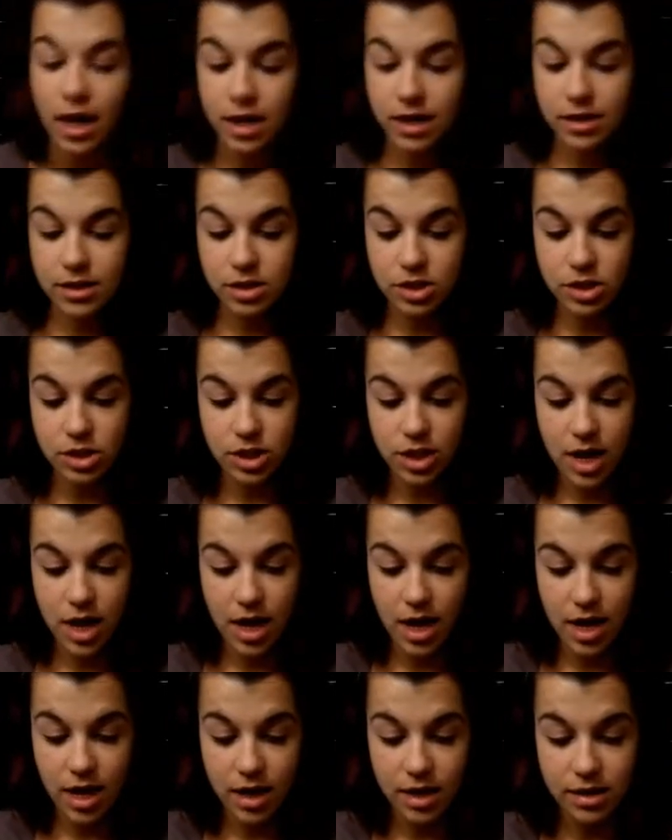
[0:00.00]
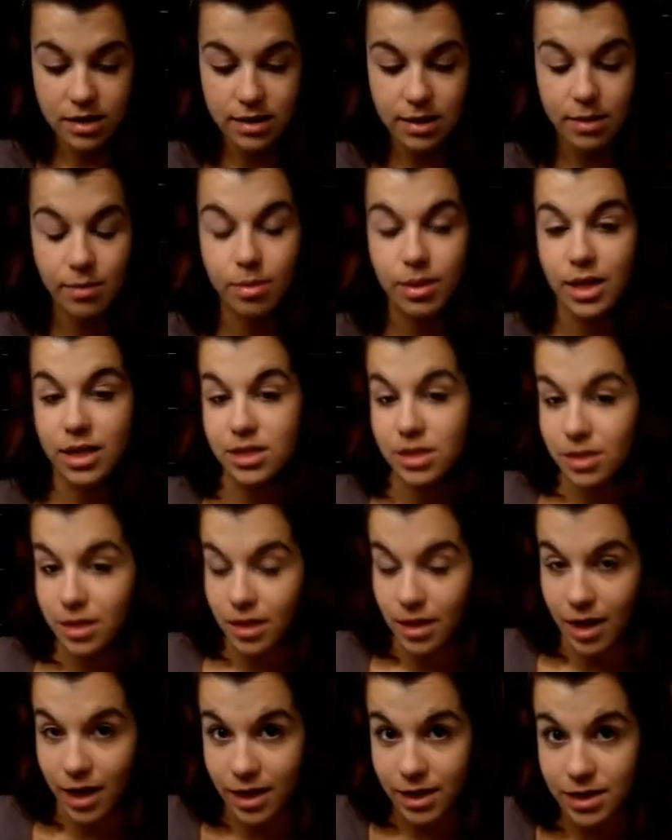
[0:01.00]
in the shade Blushed
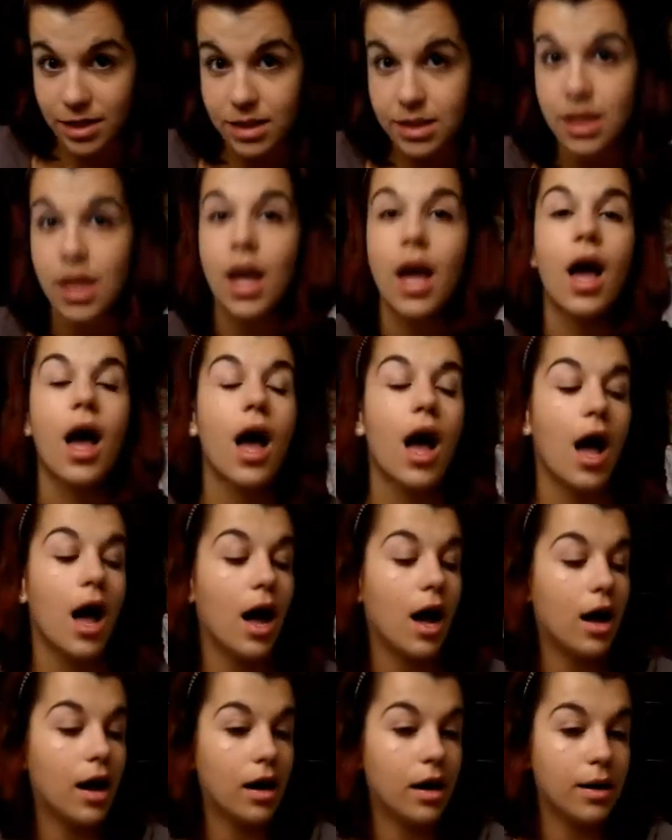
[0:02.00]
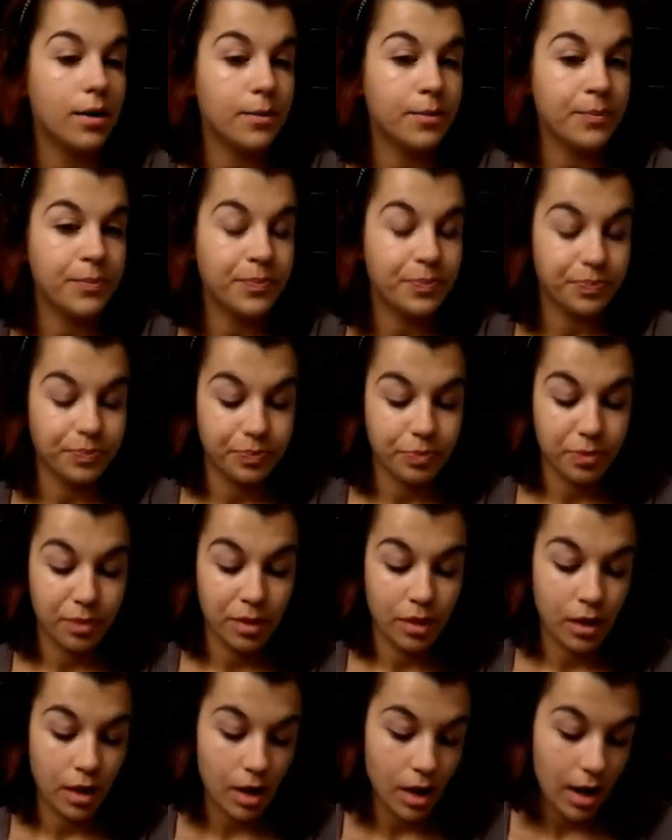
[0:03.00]
Lines. I
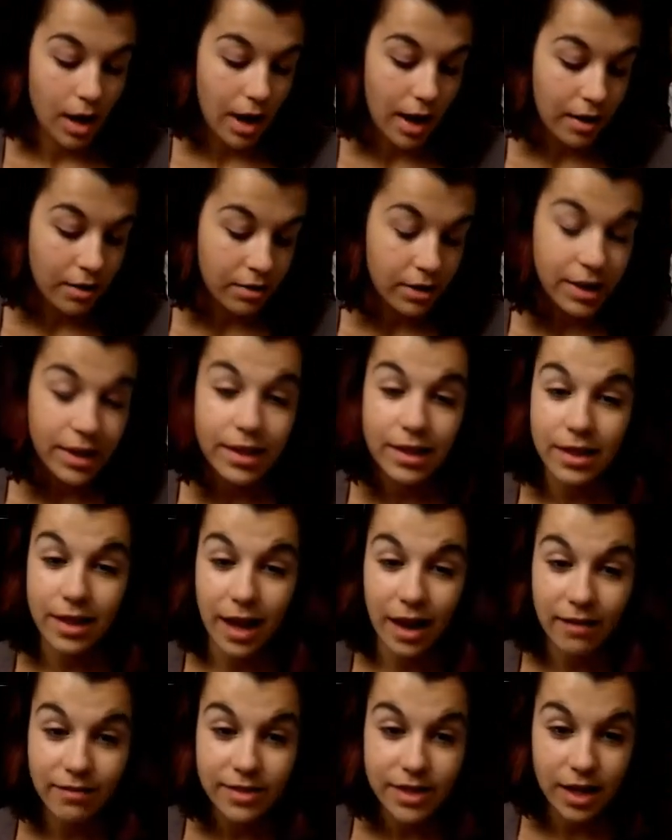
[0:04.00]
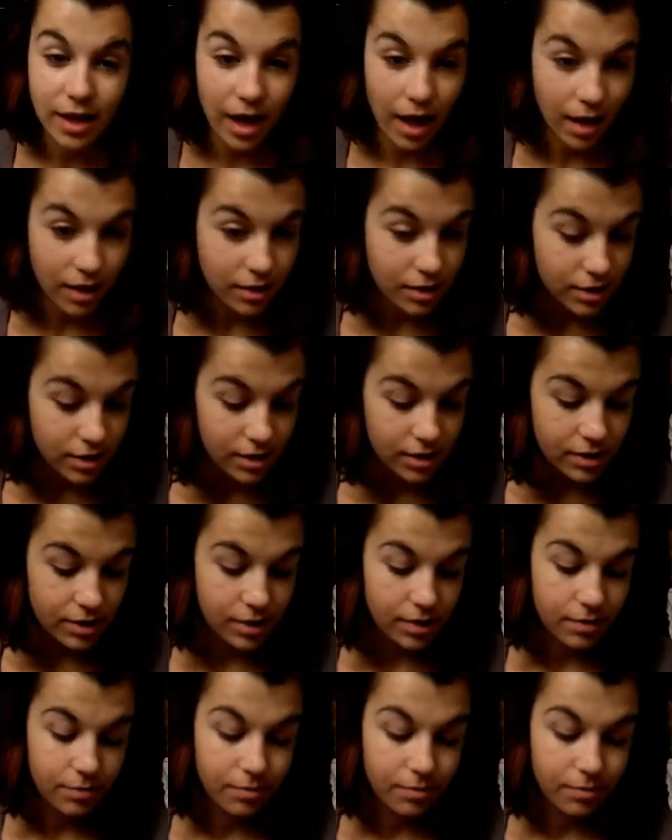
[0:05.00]
really love the colors